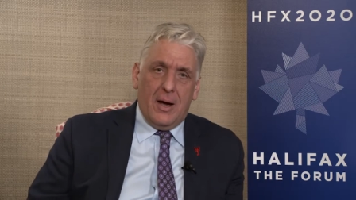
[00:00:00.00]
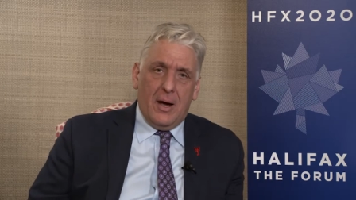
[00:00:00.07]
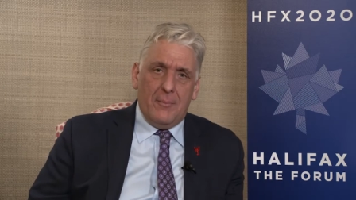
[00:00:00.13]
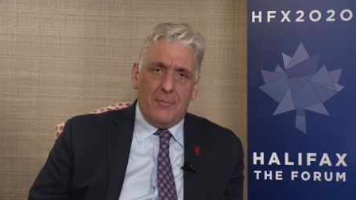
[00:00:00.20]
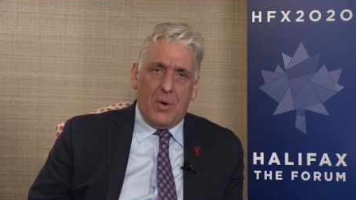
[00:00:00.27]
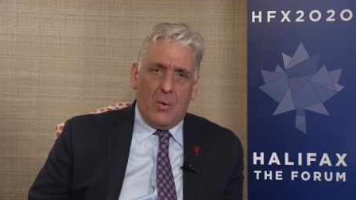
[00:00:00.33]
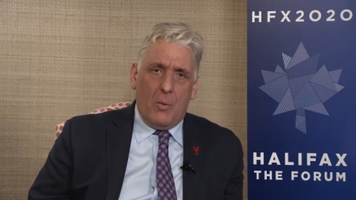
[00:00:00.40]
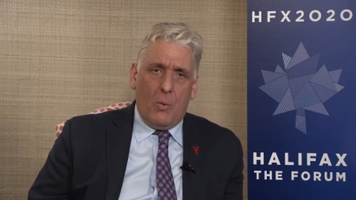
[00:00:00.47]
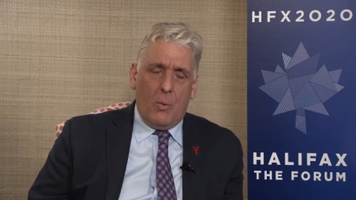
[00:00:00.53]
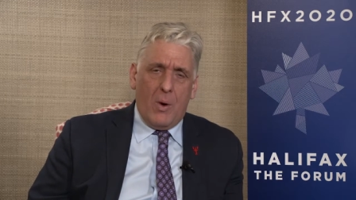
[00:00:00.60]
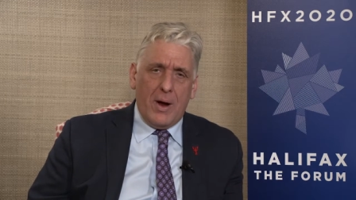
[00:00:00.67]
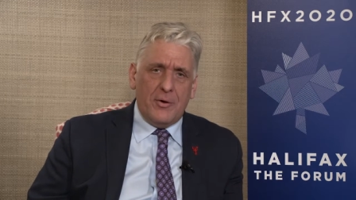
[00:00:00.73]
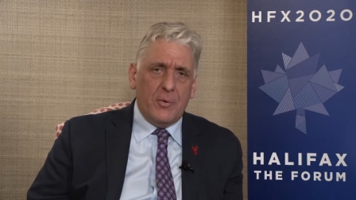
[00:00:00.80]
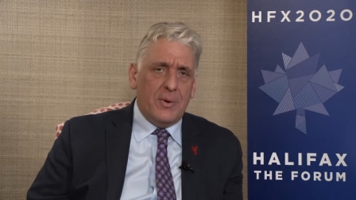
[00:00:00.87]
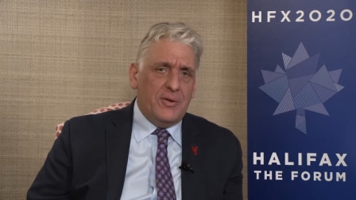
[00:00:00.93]
Um,
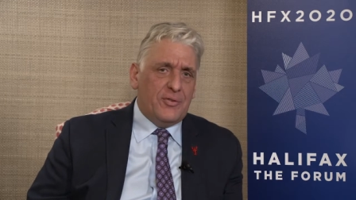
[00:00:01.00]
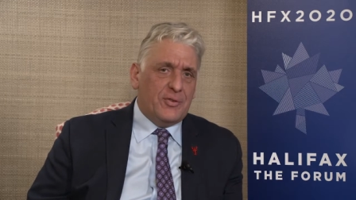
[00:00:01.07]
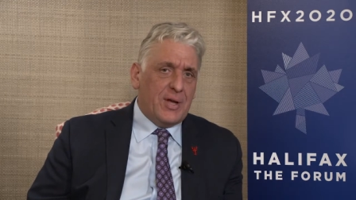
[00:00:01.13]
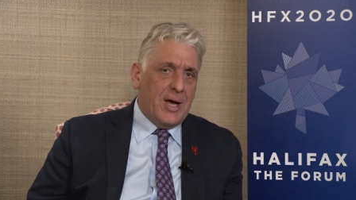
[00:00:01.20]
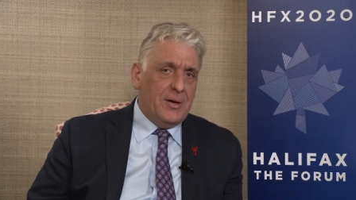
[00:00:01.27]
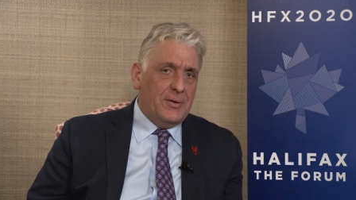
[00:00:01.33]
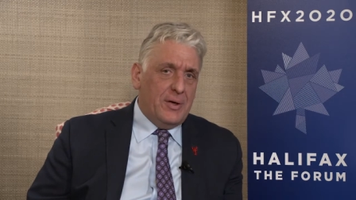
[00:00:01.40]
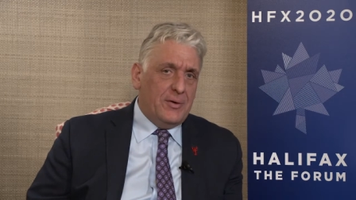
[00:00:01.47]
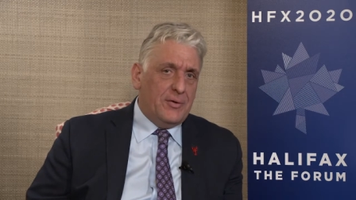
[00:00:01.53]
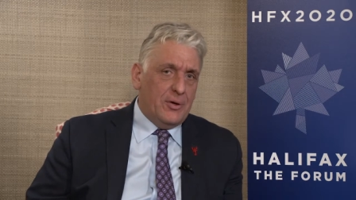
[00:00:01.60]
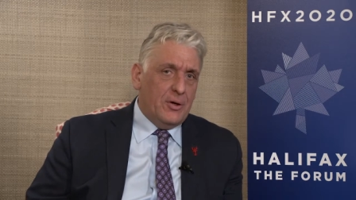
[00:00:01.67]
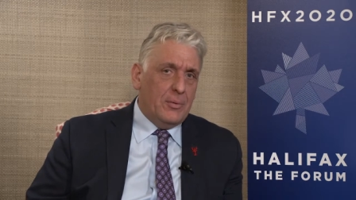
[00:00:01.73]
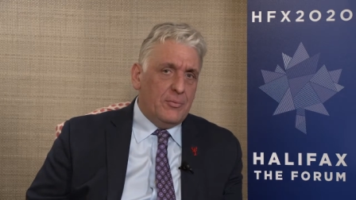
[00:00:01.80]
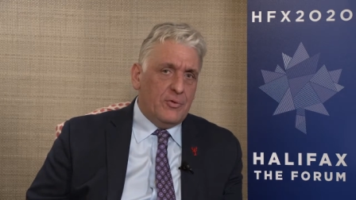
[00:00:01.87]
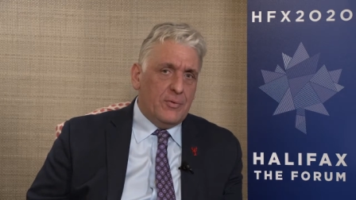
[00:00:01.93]
where do we stand in
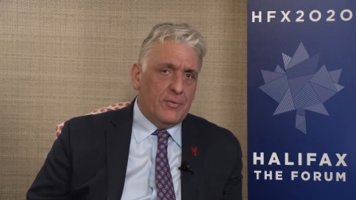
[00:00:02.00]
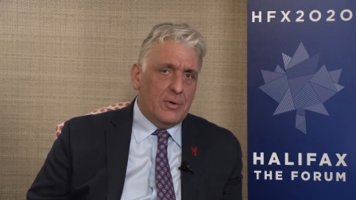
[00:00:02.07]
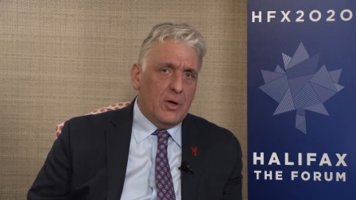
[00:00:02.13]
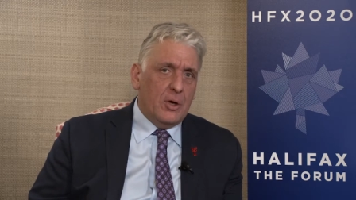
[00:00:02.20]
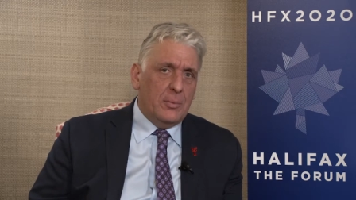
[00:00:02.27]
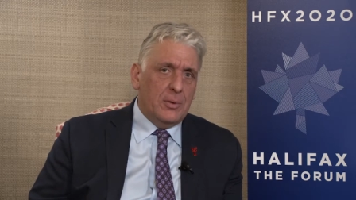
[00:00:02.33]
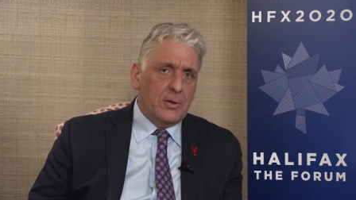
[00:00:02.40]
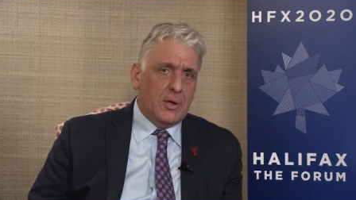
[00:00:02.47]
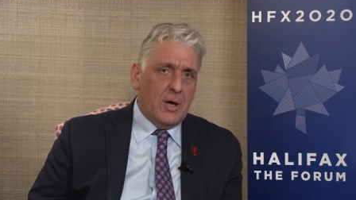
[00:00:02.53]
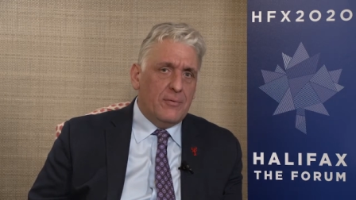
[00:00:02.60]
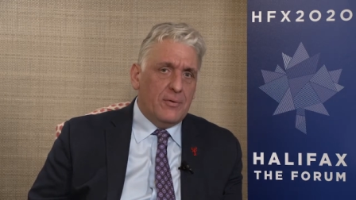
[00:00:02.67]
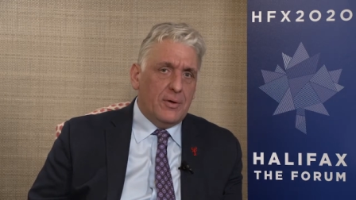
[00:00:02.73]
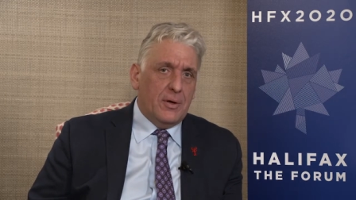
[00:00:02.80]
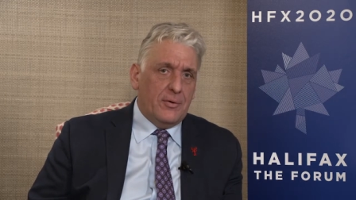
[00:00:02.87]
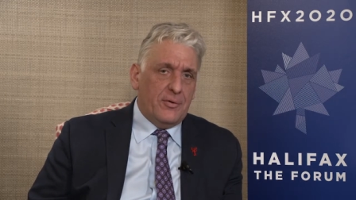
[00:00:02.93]
terms of global
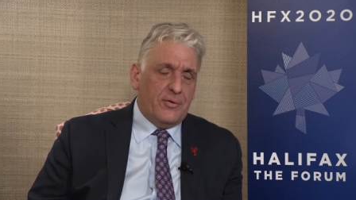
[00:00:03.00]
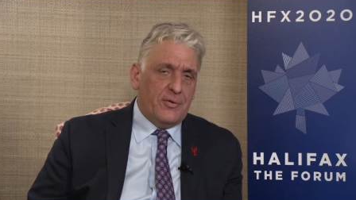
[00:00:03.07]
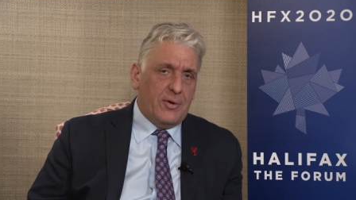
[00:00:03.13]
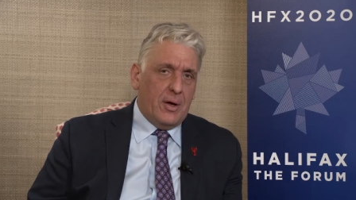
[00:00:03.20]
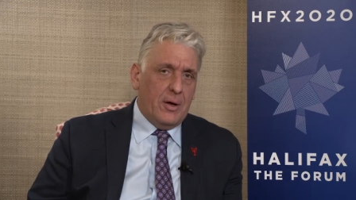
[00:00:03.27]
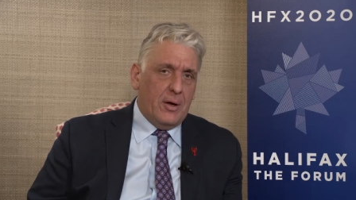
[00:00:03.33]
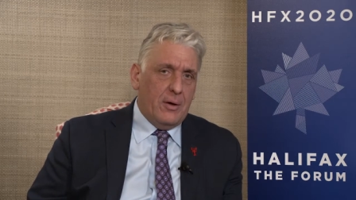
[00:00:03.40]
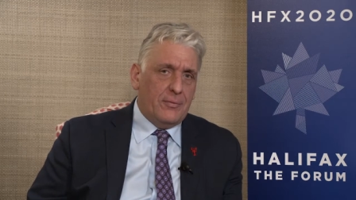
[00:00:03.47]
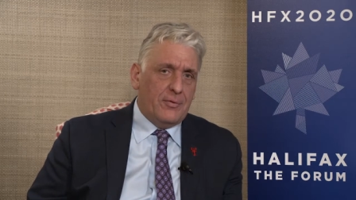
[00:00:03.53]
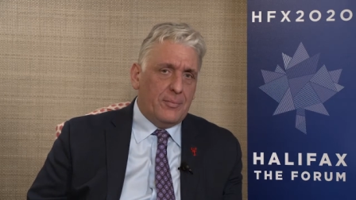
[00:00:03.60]
governance uh, of